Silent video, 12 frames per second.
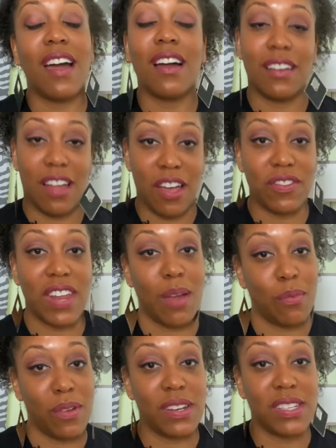a cloth
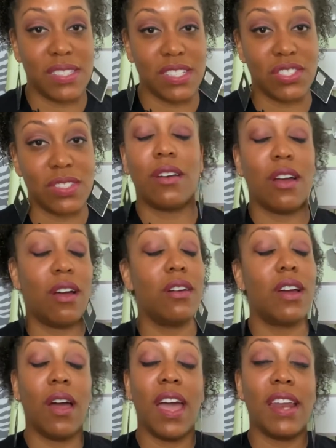diapering decision. Girl,
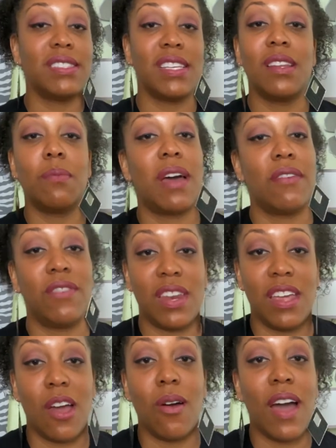go ahead and send them my
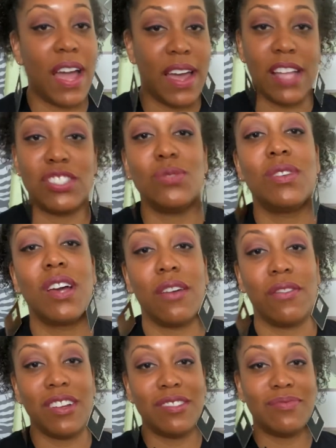video. I got you
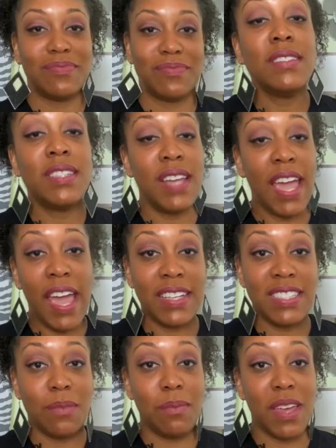covered. Today I
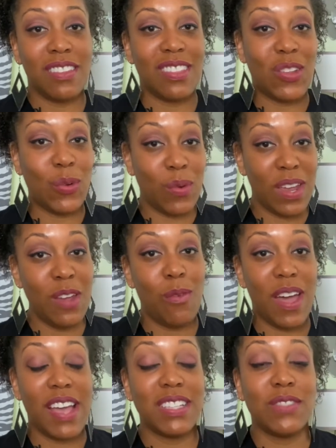submit three
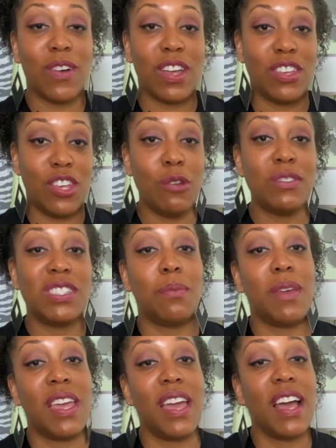ways for you to
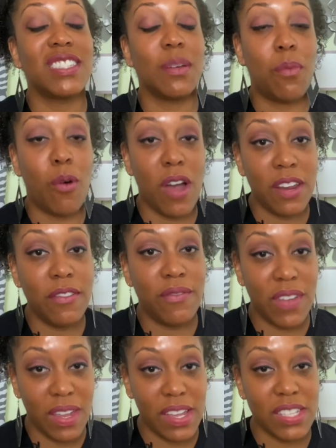be a supportive
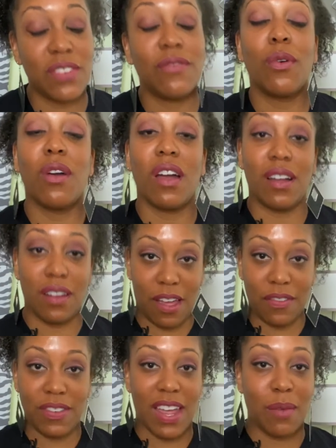village for a
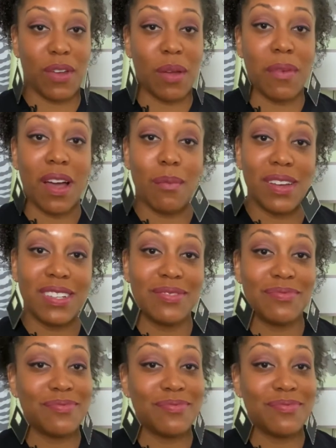cloth diapering mama.